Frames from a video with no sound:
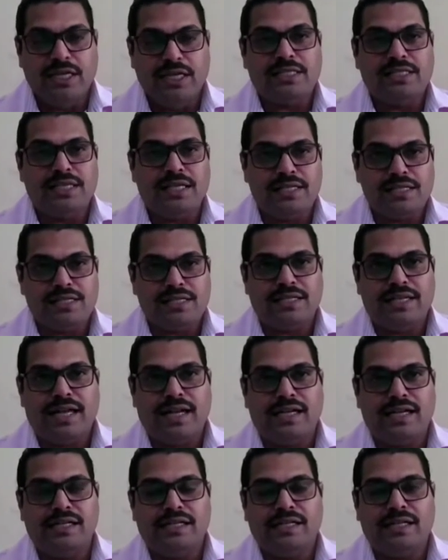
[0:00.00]
Since
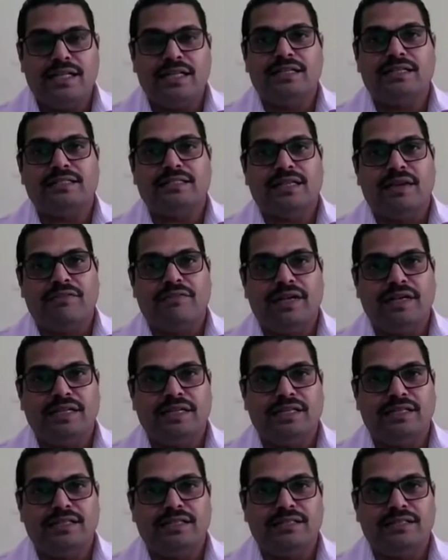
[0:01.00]
then, till the
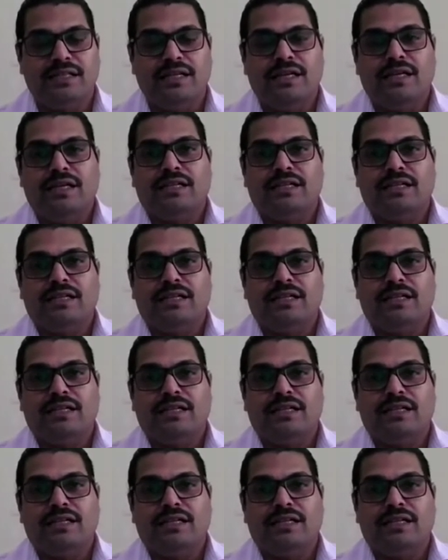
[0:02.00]
70s,